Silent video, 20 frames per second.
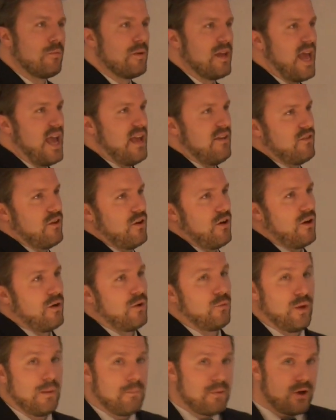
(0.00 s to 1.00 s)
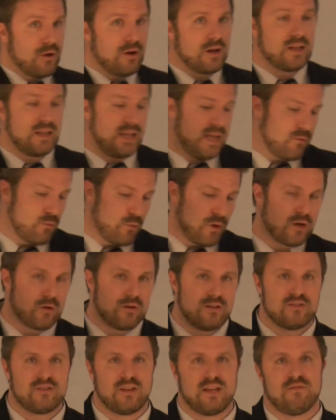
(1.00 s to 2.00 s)
behavior empirically and
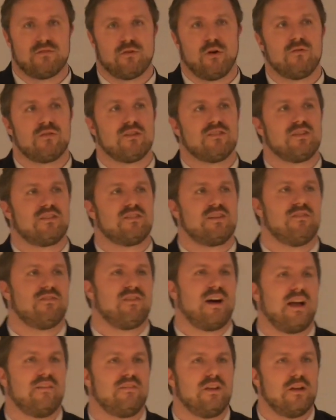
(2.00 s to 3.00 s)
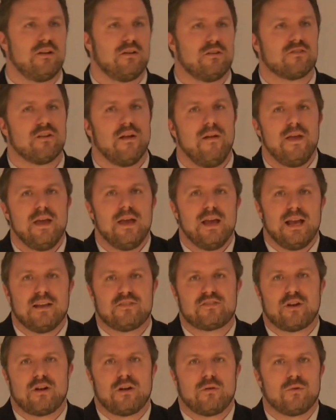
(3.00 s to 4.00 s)
rigorously for over 65 years. It
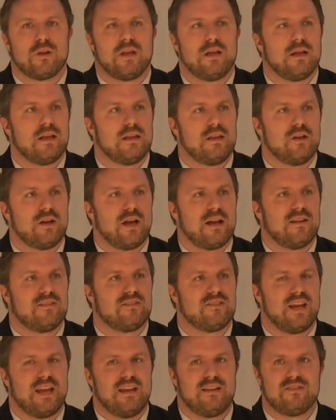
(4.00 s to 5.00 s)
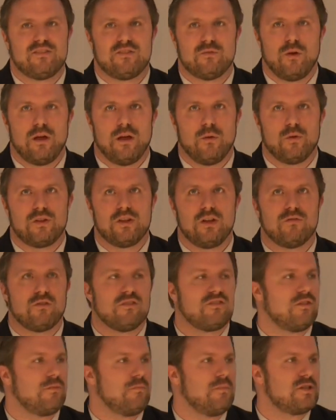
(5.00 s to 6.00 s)
started really in the United States with the
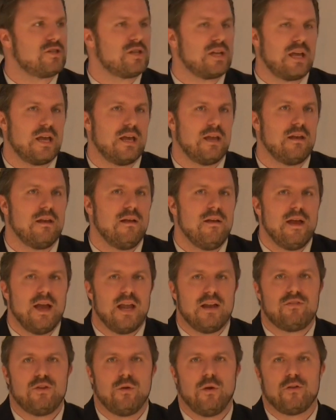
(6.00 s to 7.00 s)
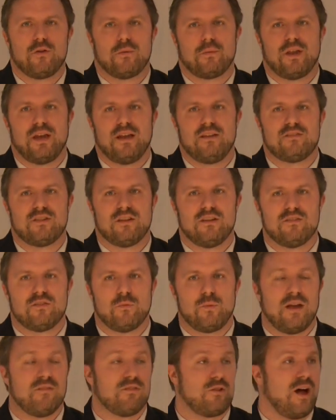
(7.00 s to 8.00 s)
University of Michigan in a a few other places, and
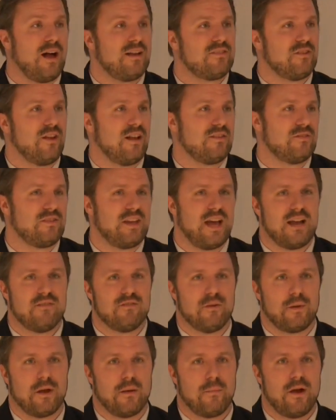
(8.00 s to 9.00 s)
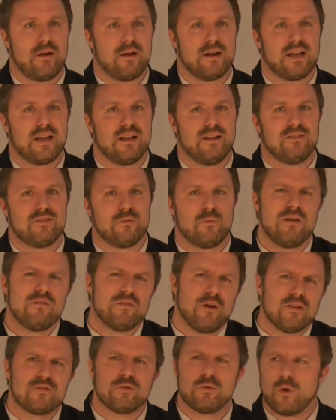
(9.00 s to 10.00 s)
we have lots and lots of data about Americans, and we have
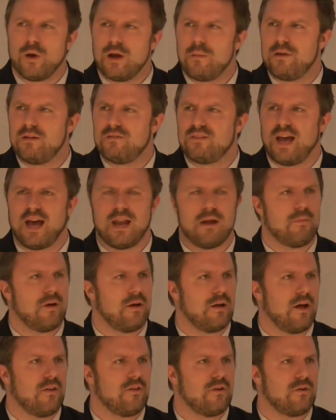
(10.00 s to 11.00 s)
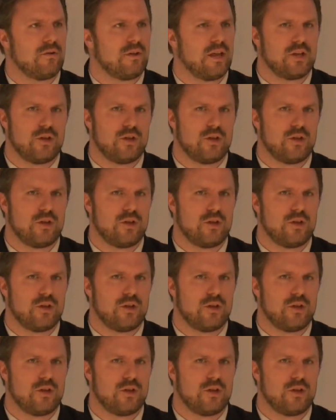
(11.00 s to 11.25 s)
also quite a bit of data about other, like